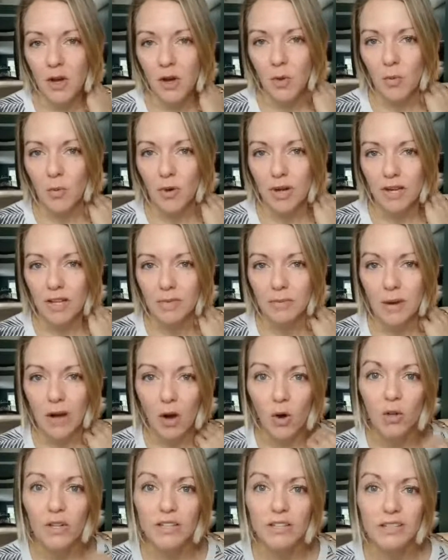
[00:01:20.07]
with my
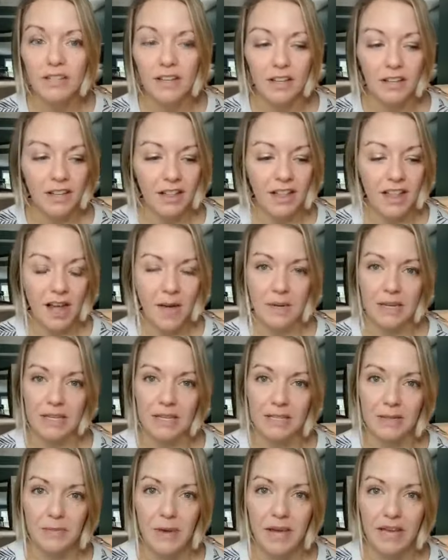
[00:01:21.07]
oldest son climbing
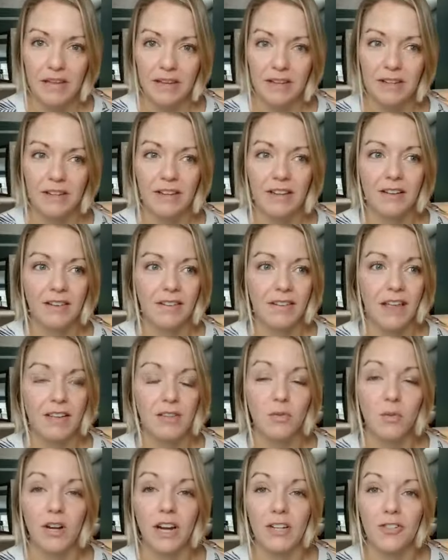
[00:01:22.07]
into bed
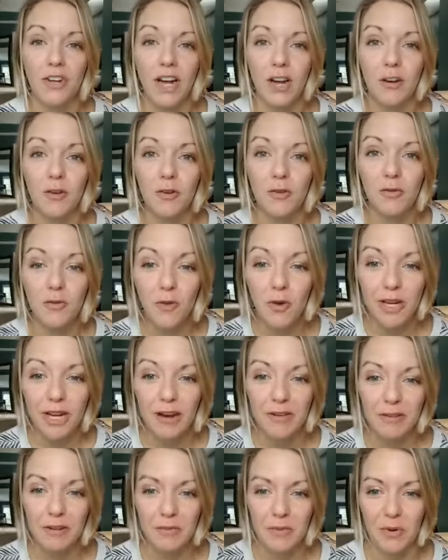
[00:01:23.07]
that's what I try to avoid
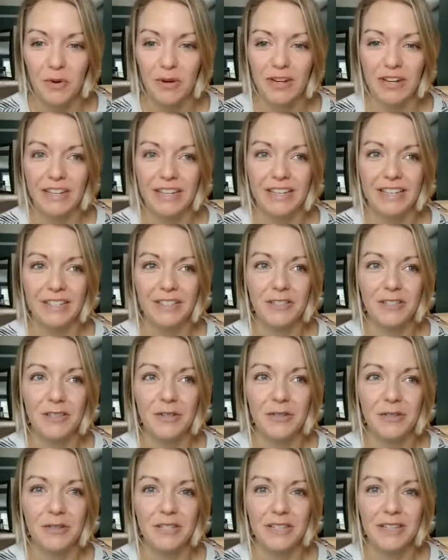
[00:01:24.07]
every morning is
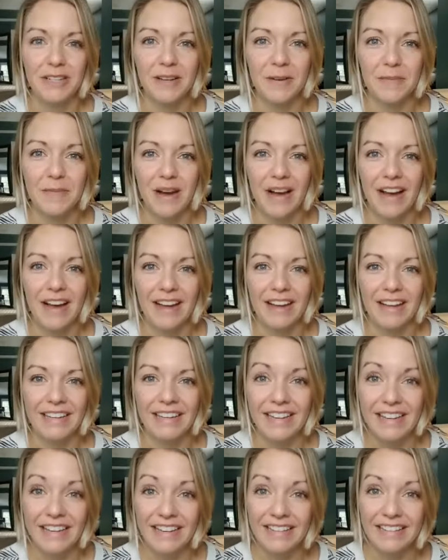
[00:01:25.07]
using my
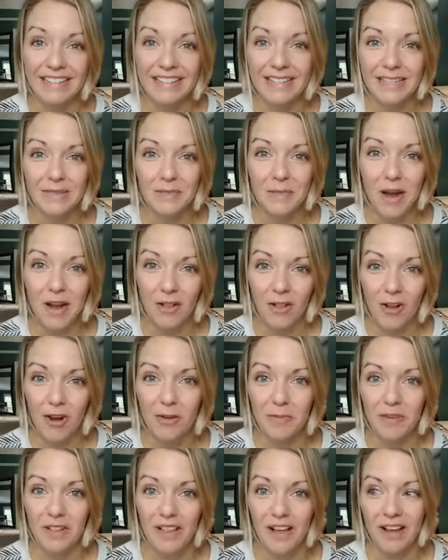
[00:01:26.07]
kids as my
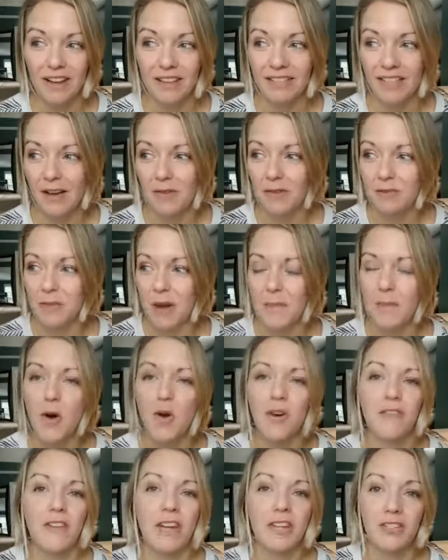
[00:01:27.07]
alarm clock. That was my
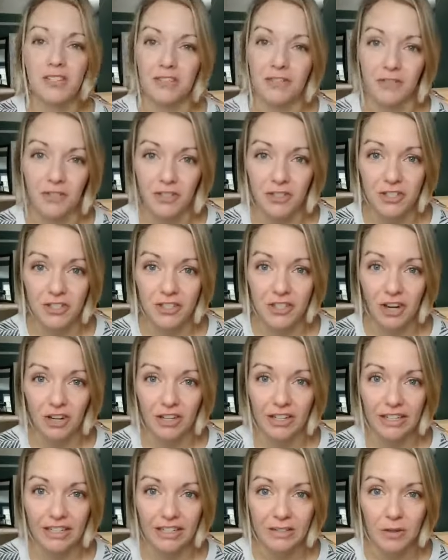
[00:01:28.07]
motivation for
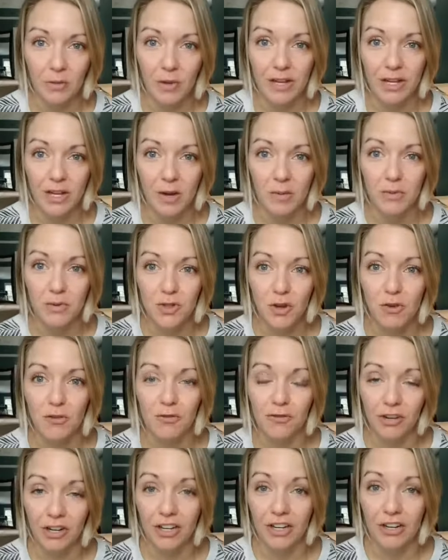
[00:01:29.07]
starting to wake up so
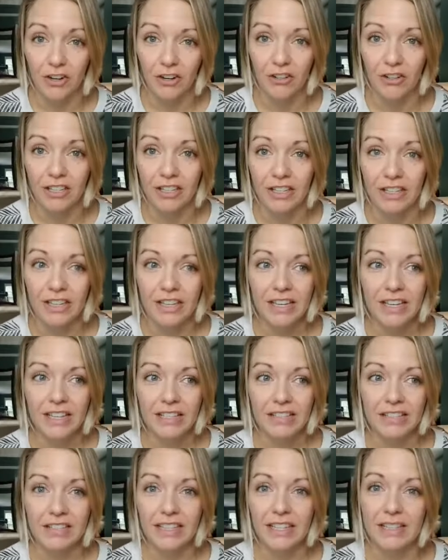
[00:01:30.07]
freaking early,
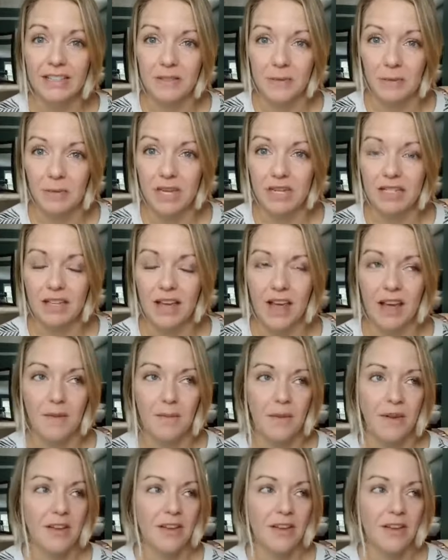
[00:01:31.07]
is to get some me time.